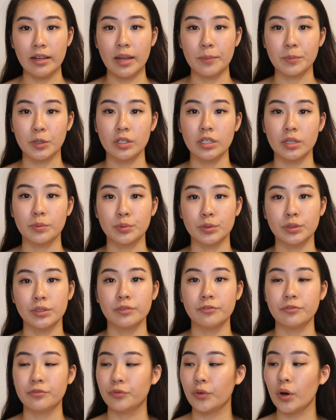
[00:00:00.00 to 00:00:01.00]
I'm gonna
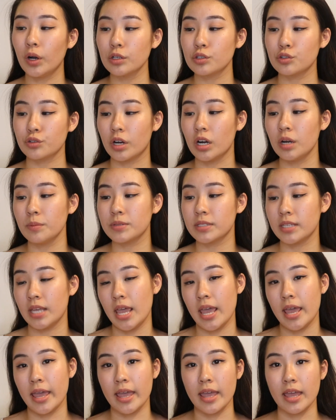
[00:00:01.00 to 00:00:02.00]
put 4 drops
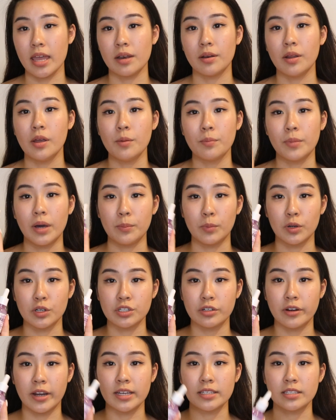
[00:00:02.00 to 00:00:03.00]
and my
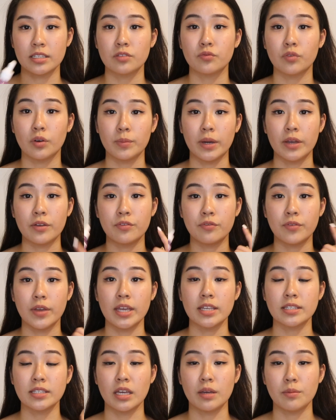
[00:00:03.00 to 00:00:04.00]
moisturizers for my
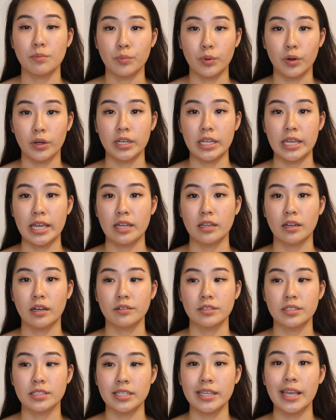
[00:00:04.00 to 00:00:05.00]
face and body and I'll
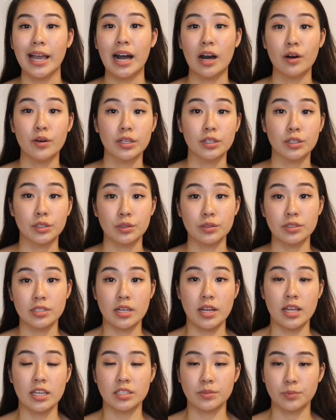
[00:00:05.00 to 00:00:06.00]
see how it goes
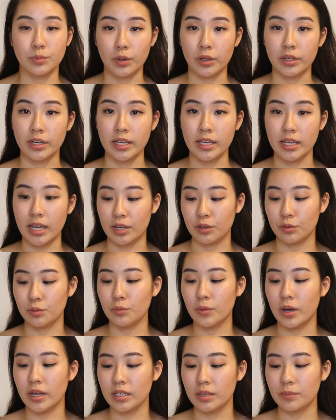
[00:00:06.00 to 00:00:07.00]
the next morning. I
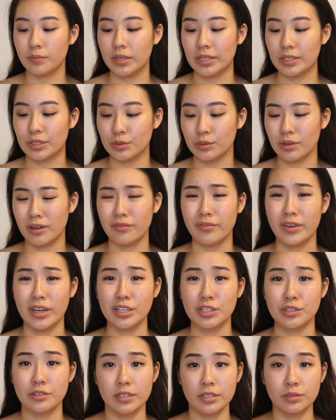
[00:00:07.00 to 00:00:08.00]
don't wanna be too
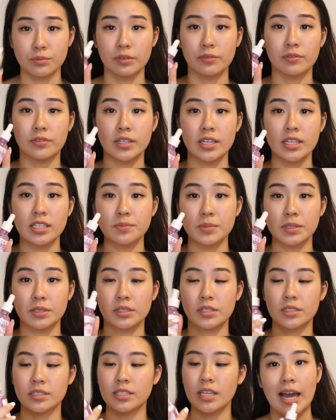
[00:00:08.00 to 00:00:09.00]
adventurous with this
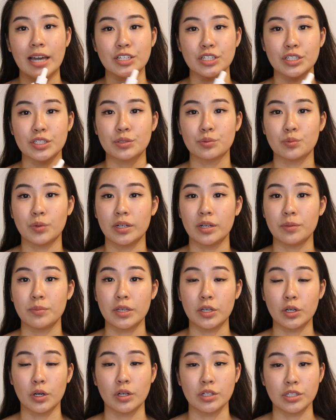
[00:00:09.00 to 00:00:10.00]
because I just wanna
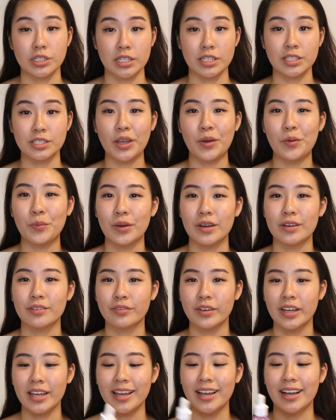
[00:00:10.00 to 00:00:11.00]
be cautious
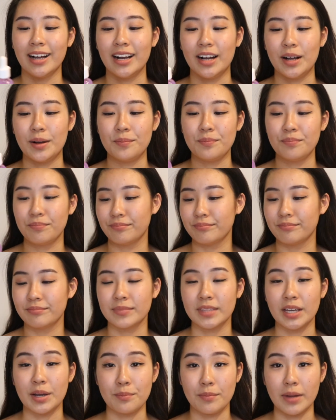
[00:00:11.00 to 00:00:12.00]
with
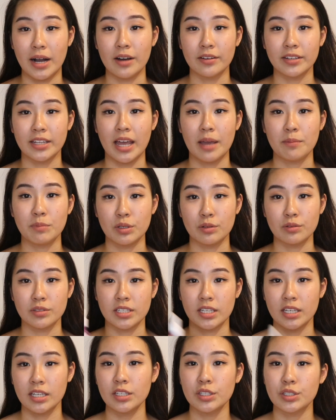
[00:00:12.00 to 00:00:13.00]
the amount that I'm
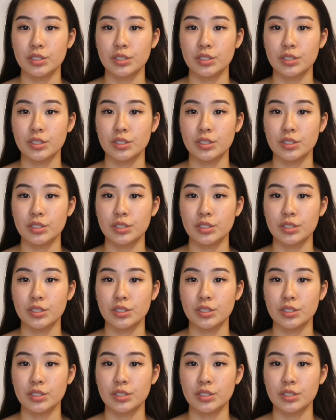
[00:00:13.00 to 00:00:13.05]
using.